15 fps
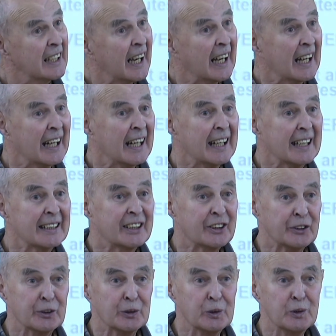uh, to
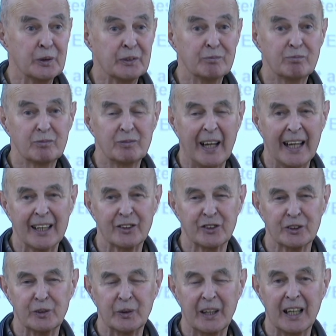
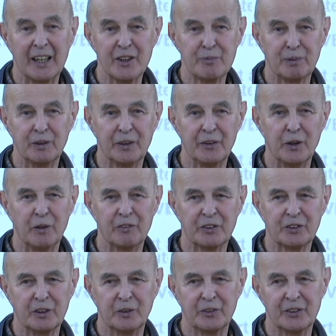cancel Gosford and those
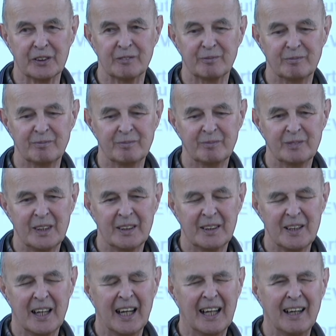
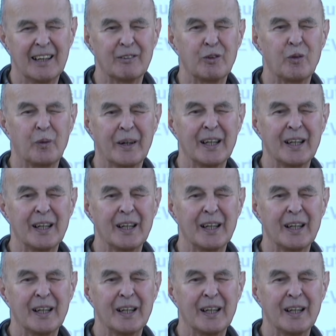places.